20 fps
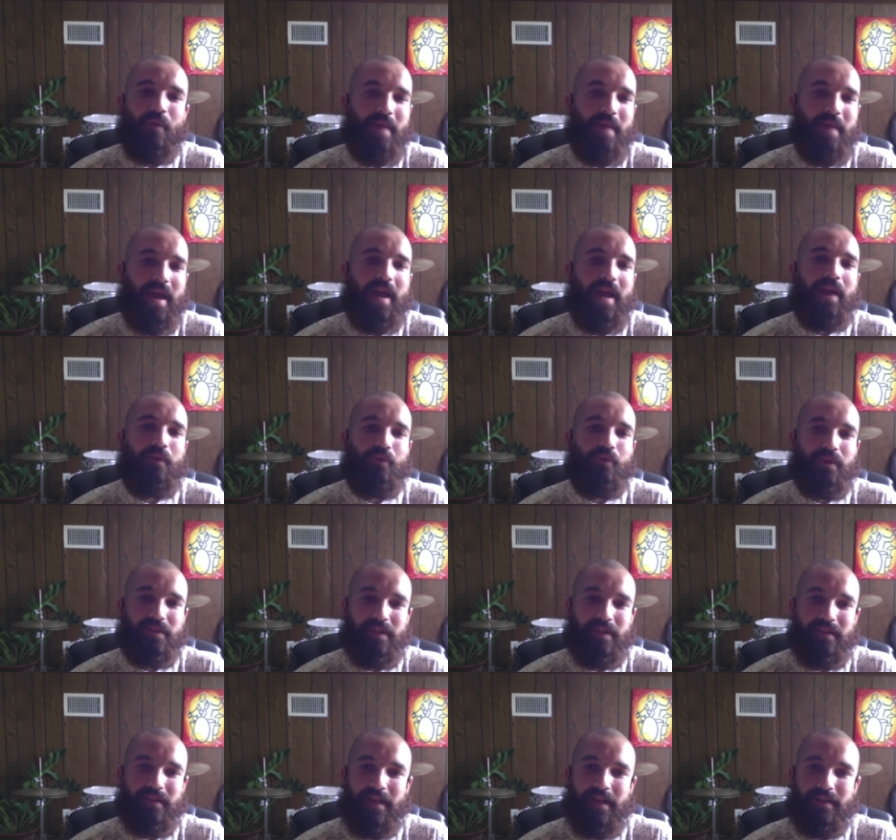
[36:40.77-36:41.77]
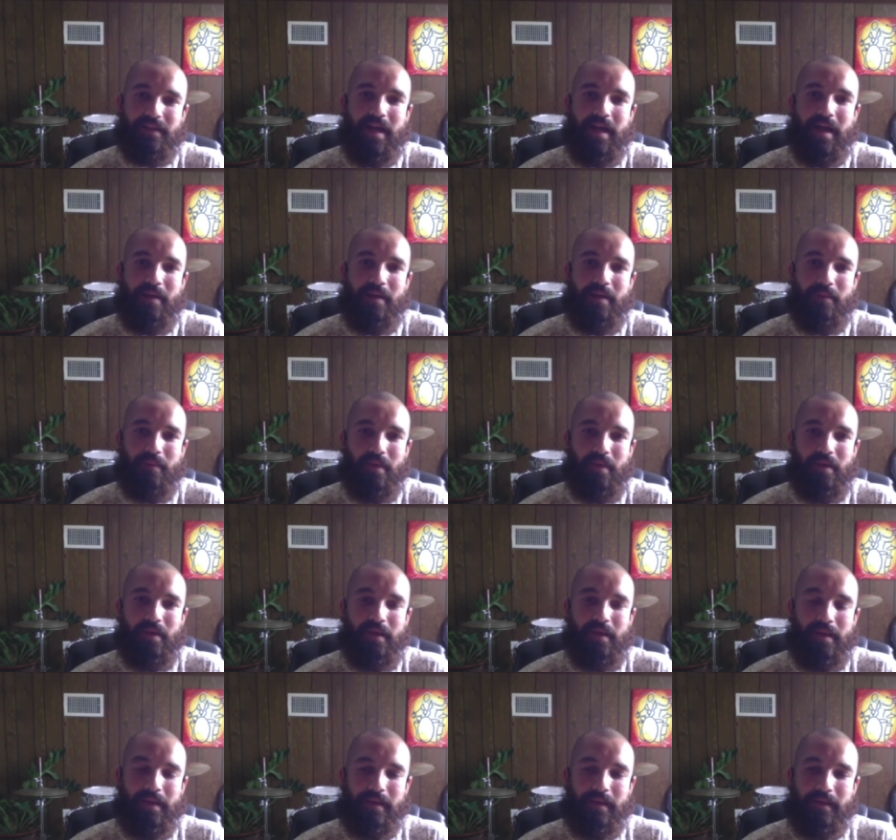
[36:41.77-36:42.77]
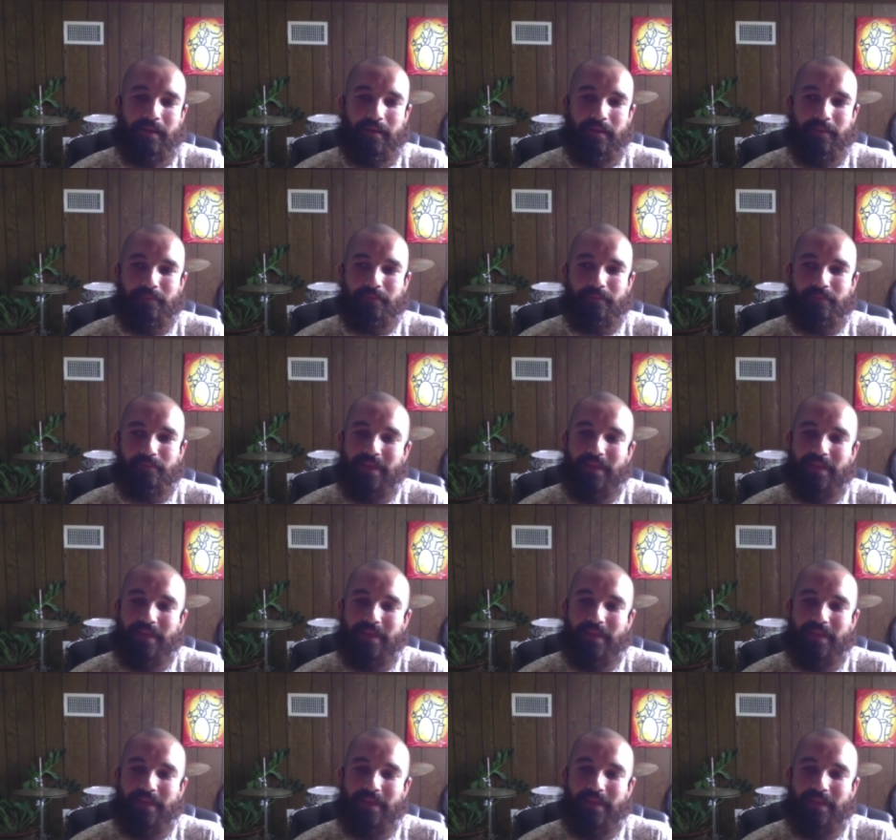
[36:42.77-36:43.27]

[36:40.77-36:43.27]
head was at that time. Um,